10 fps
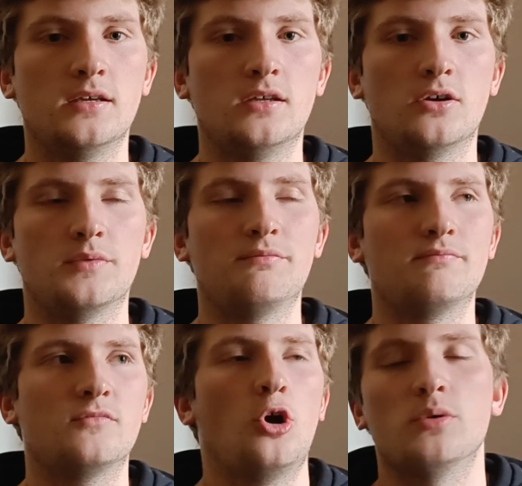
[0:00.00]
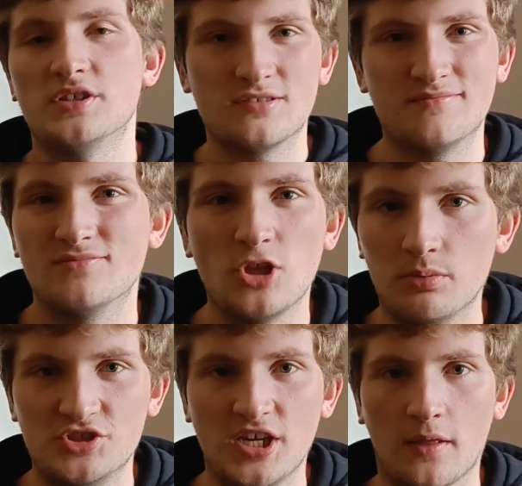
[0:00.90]
they're always
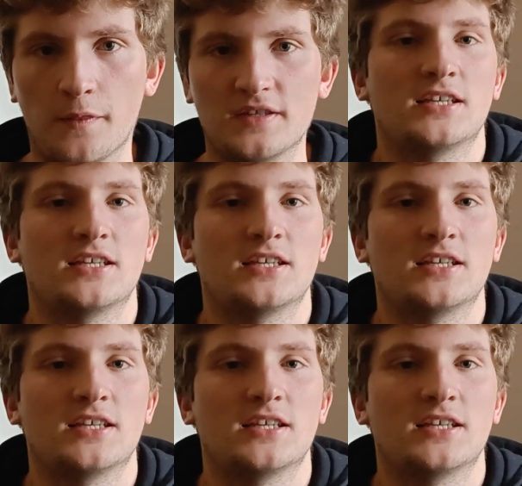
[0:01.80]
double checking things,